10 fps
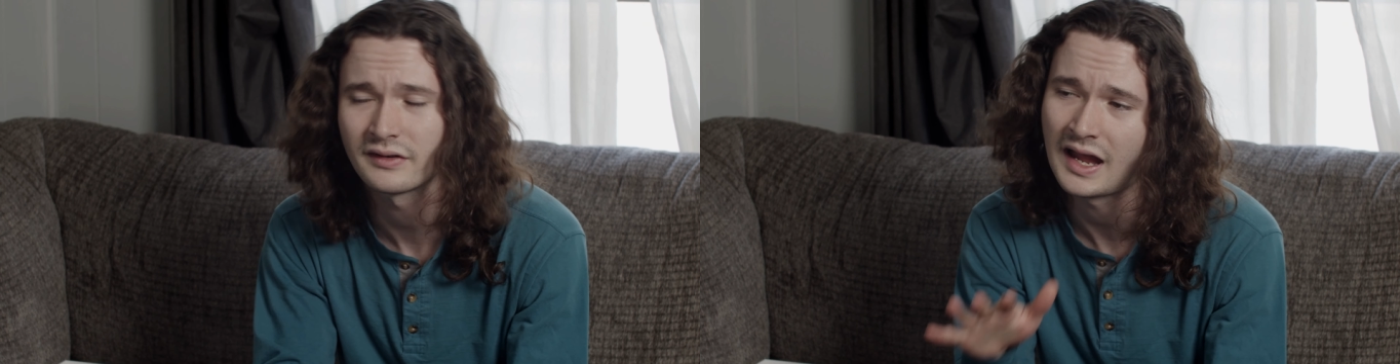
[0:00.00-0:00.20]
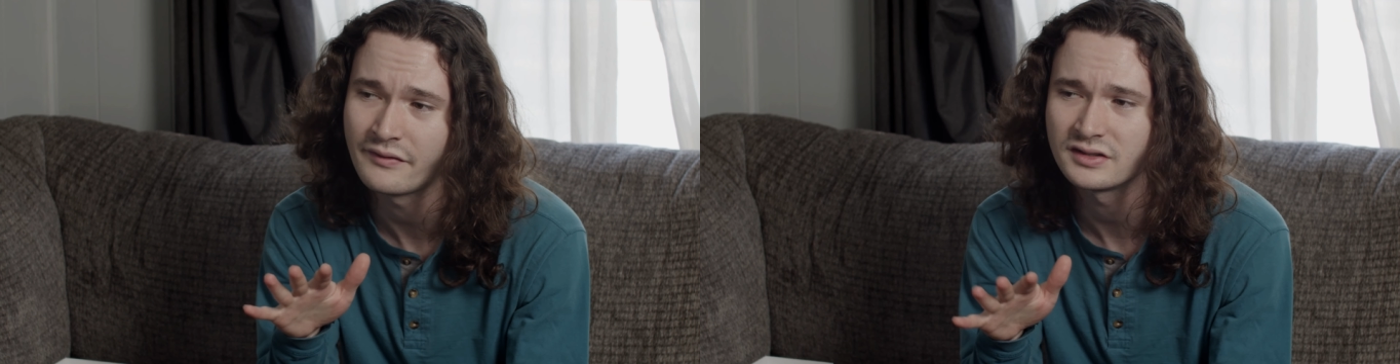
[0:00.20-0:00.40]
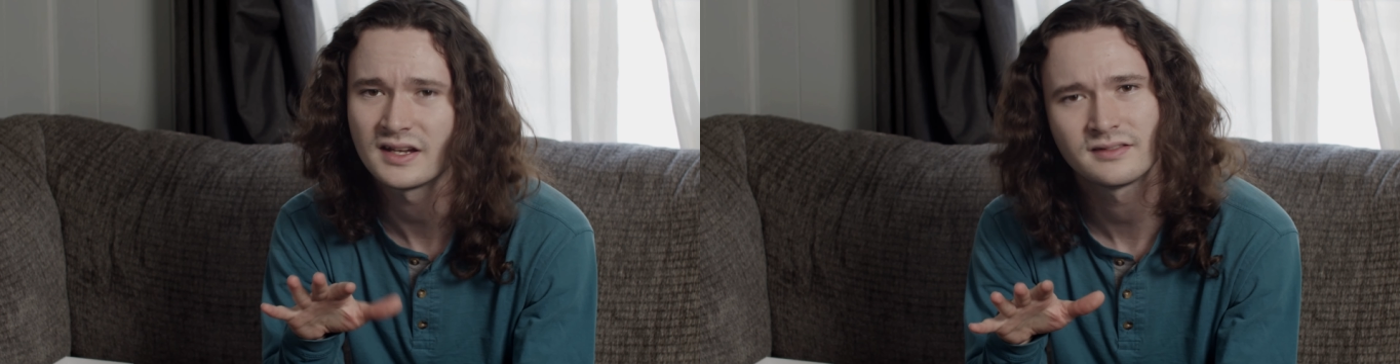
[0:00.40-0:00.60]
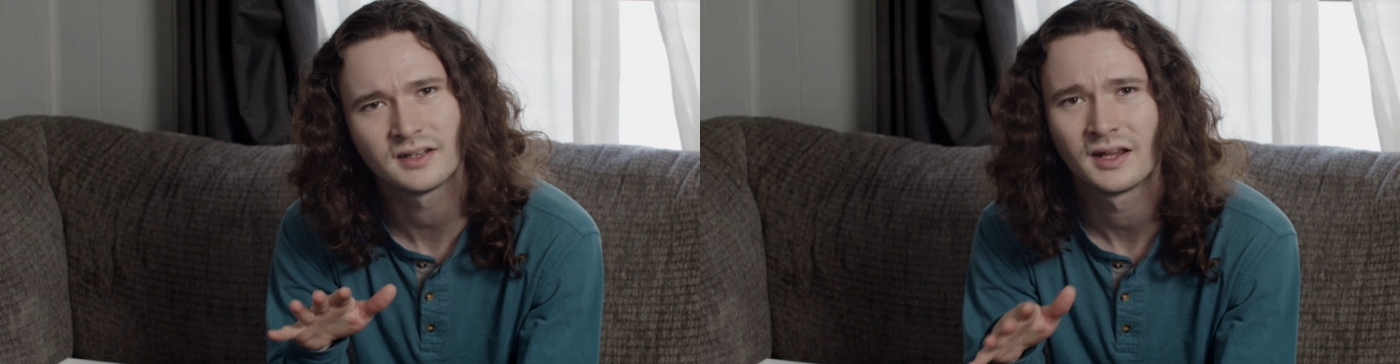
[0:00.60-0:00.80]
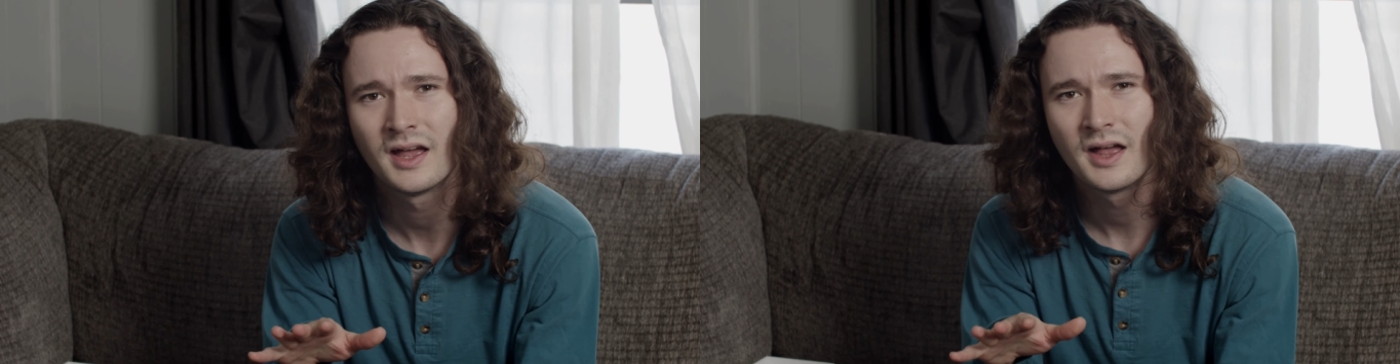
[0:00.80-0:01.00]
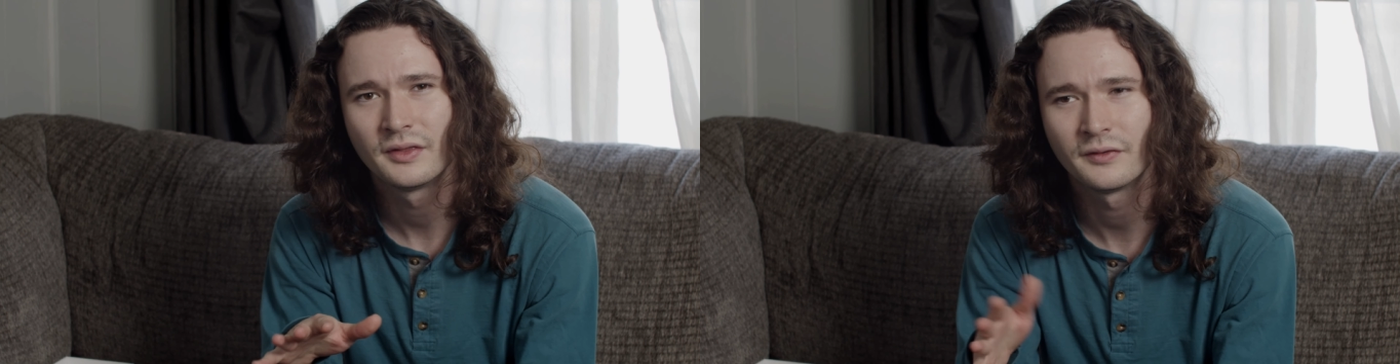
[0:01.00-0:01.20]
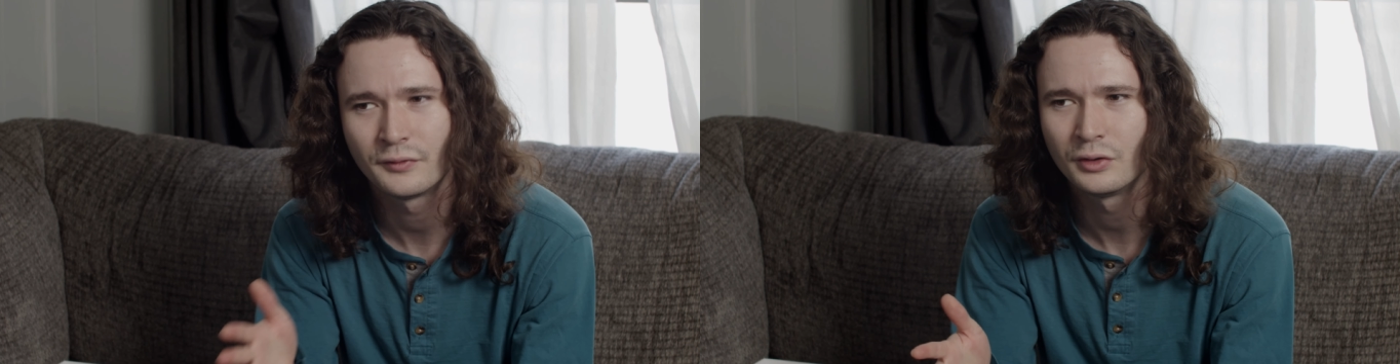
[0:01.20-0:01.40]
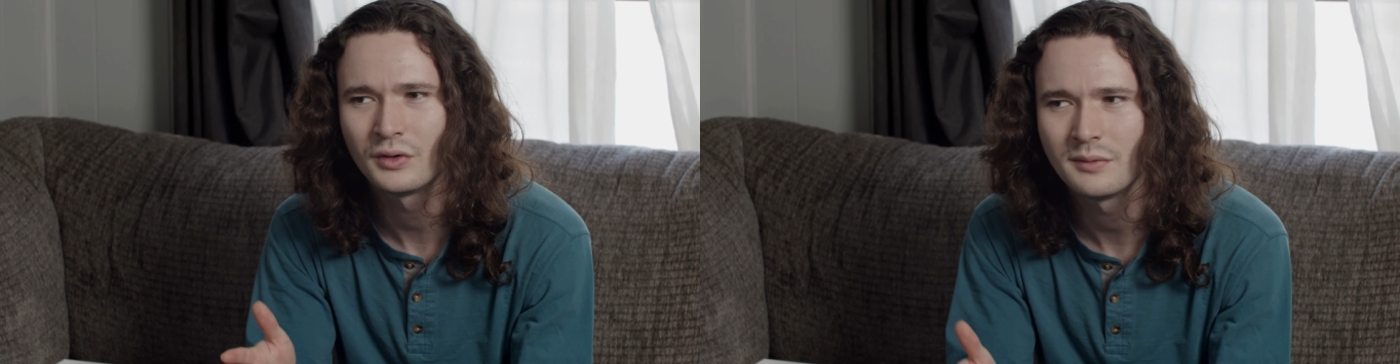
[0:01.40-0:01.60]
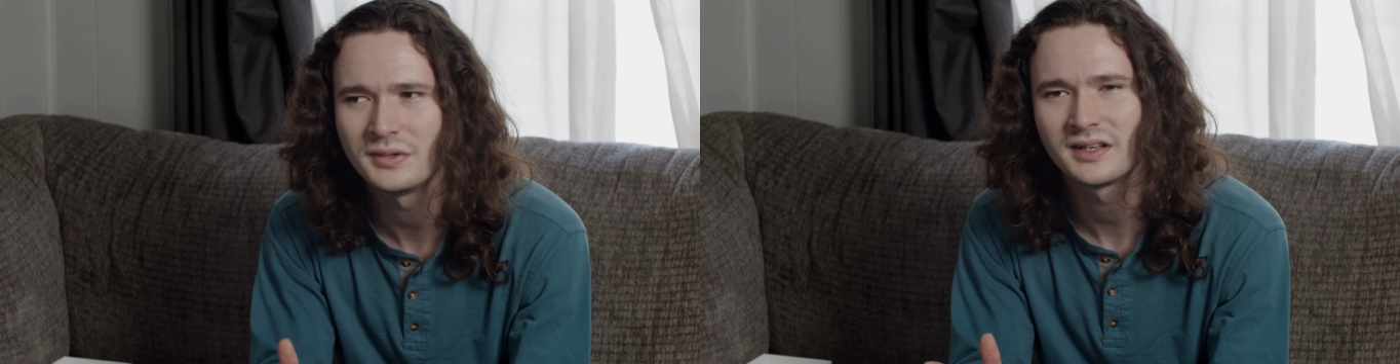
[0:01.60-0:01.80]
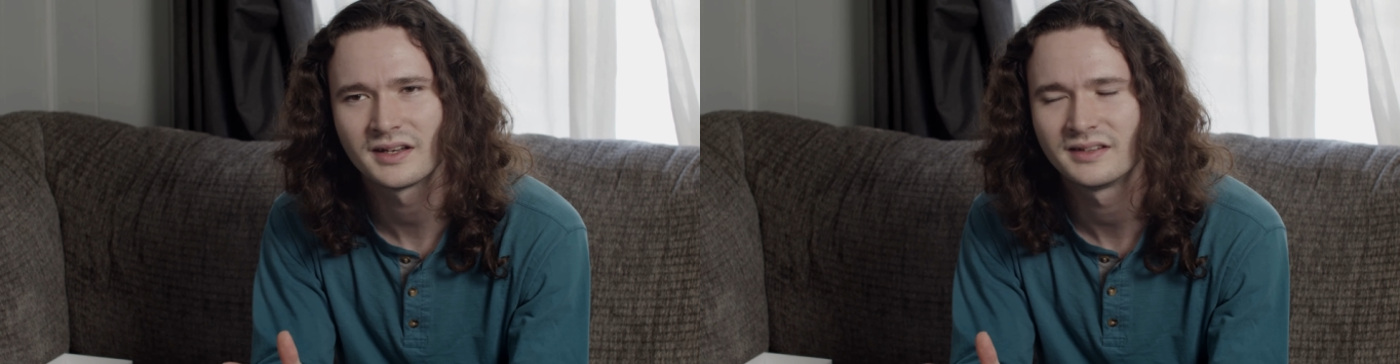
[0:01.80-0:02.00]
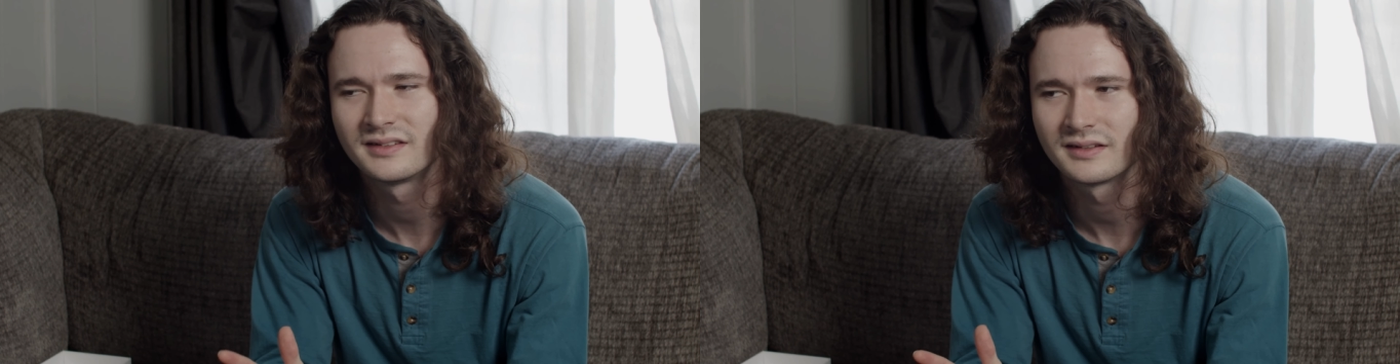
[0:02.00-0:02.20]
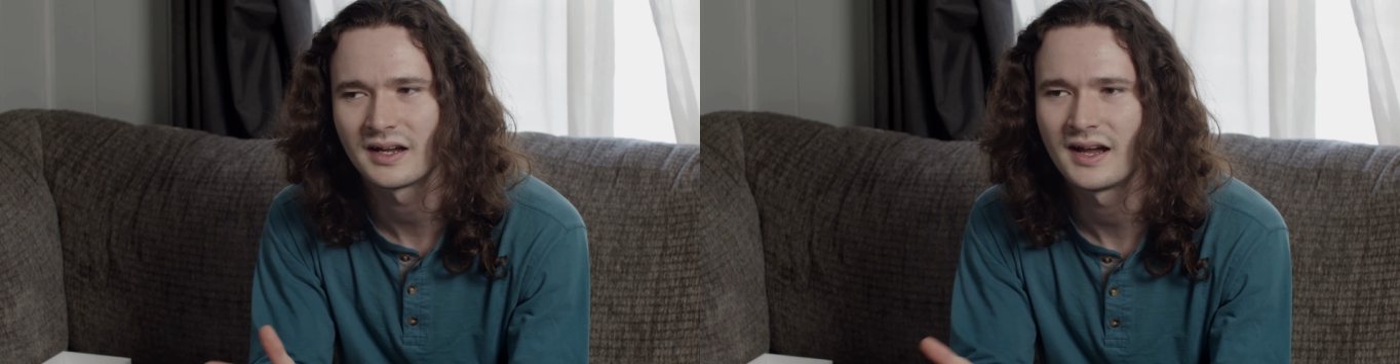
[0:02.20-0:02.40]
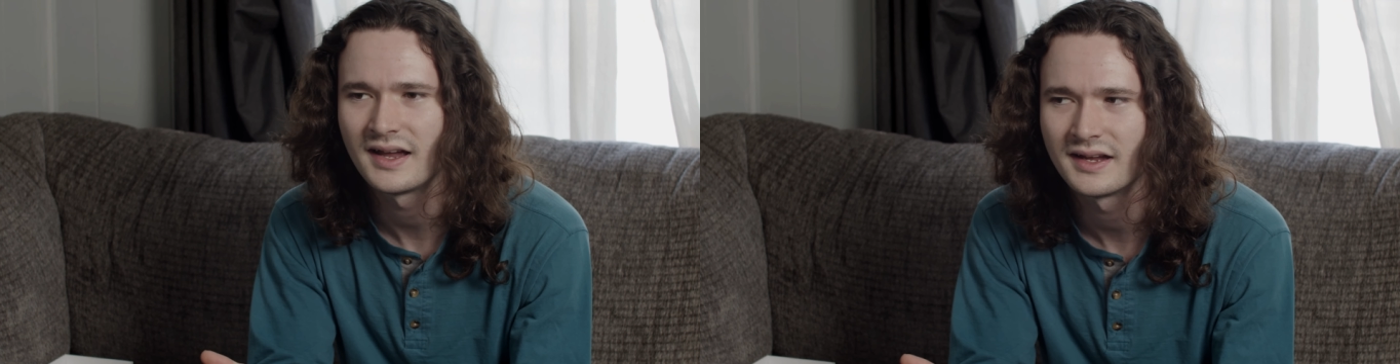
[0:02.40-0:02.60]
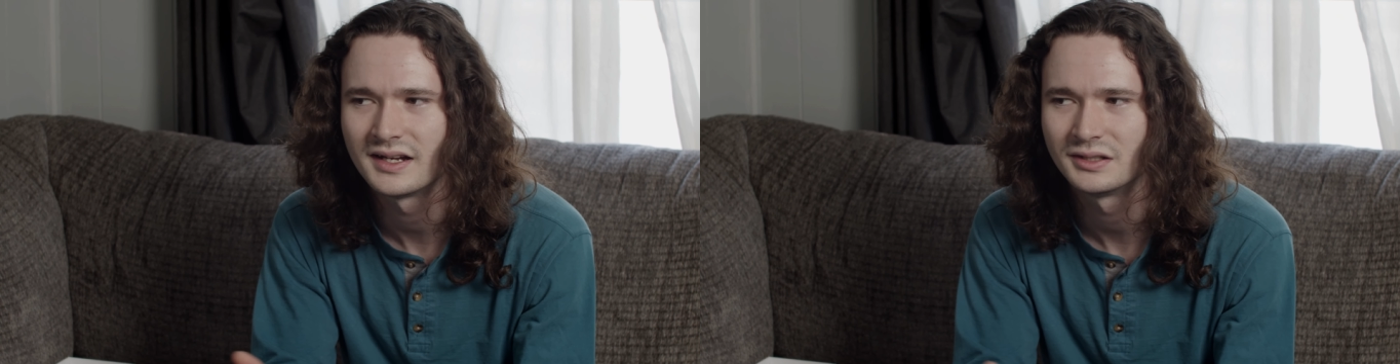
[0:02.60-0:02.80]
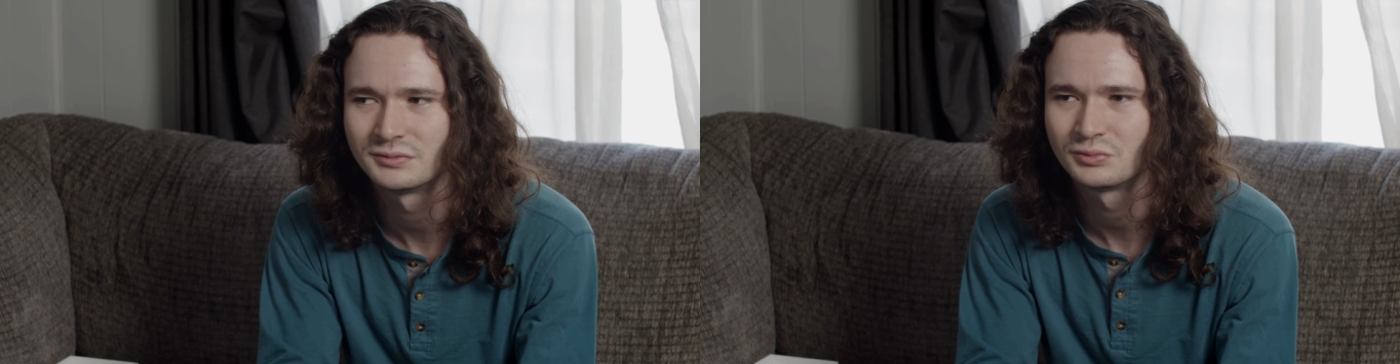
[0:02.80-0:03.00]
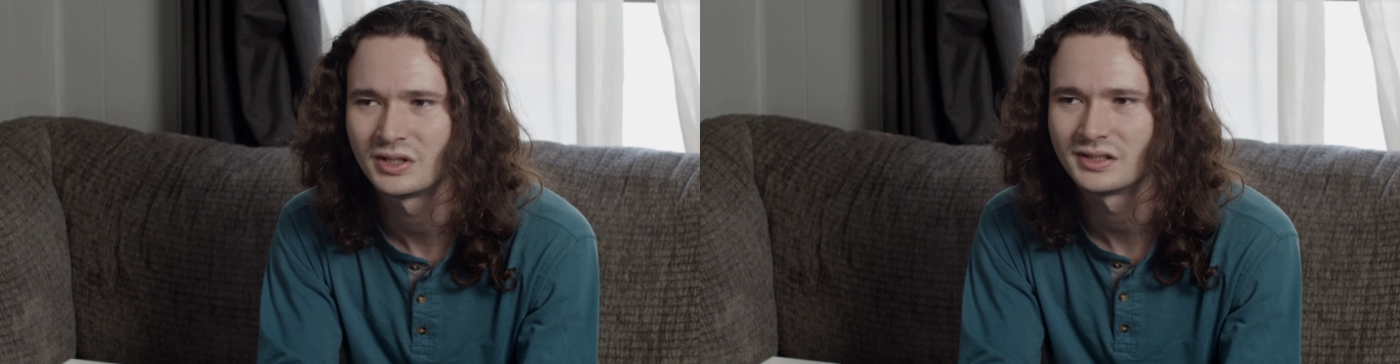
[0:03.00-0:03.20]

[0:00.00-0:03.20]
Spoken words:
I haven't tested the full one because I